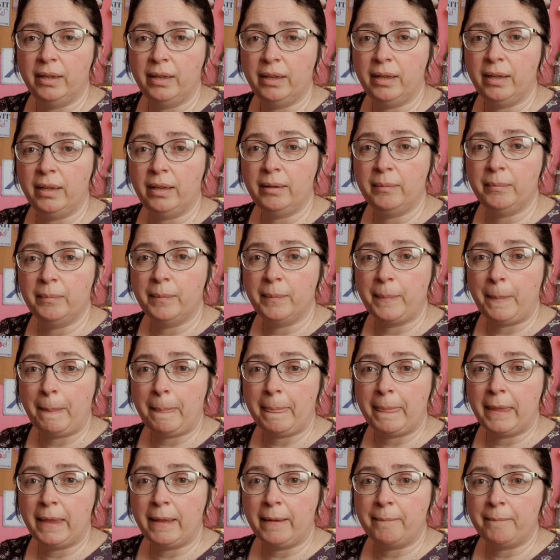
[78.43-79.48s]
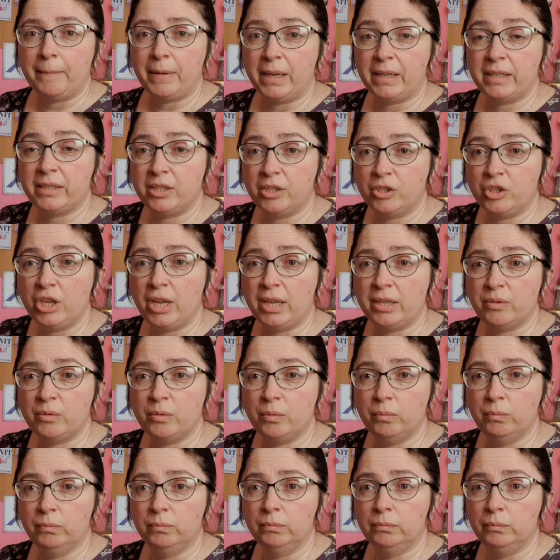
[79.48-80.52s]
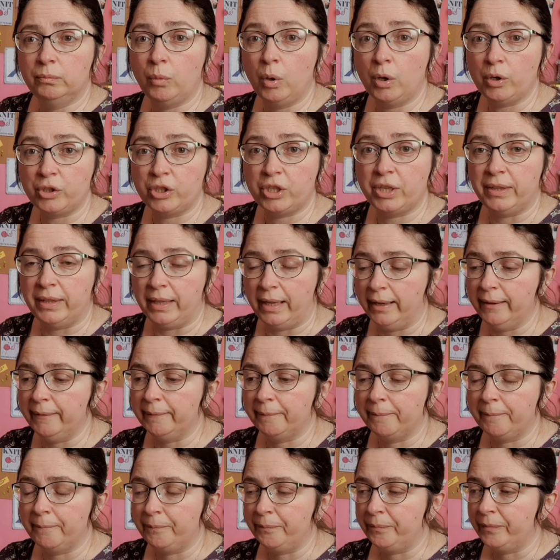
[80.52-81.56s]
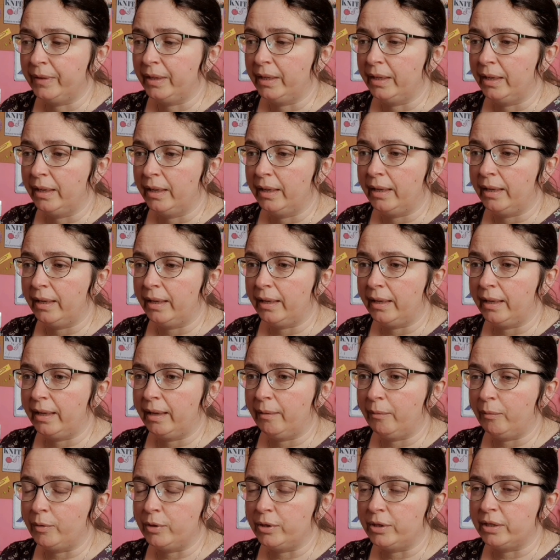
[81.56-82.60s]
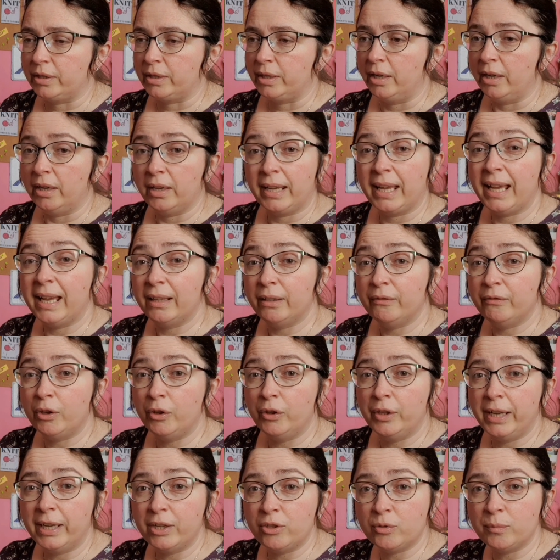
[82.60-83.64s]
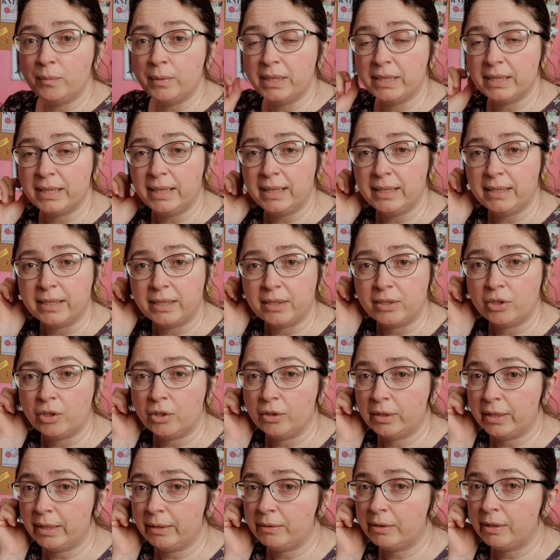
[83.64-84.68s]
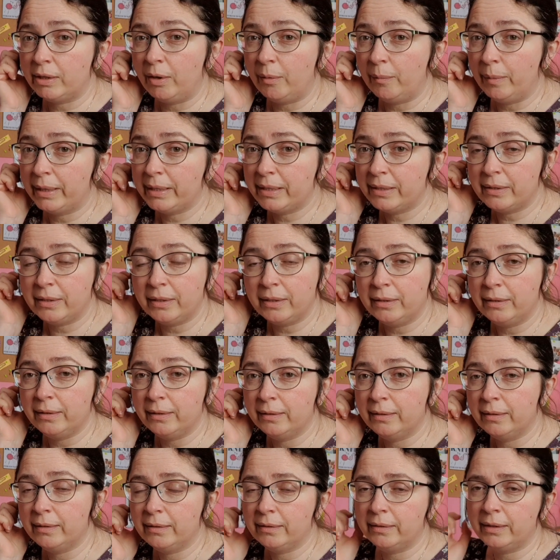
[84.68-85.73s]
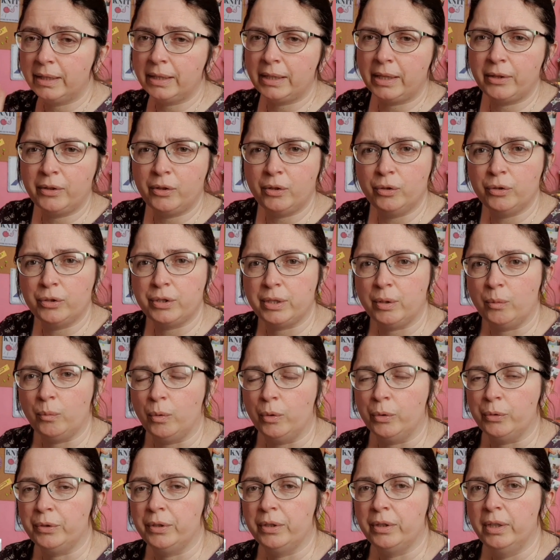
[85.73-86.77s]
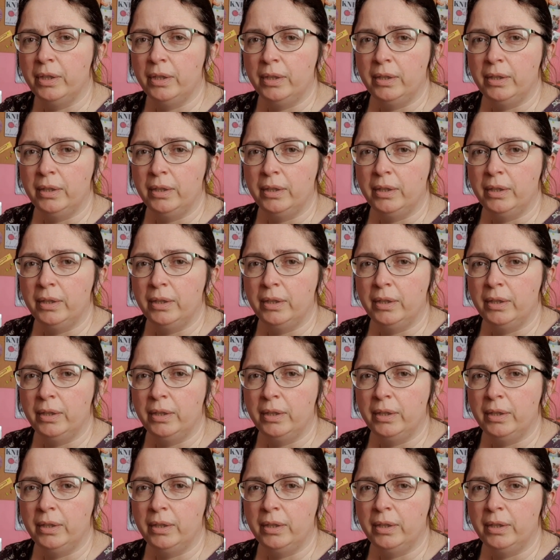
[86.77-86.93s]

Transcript: I suggest watching that. I was kind of on the edge of my seat. It turned out a lot better than I thought it would,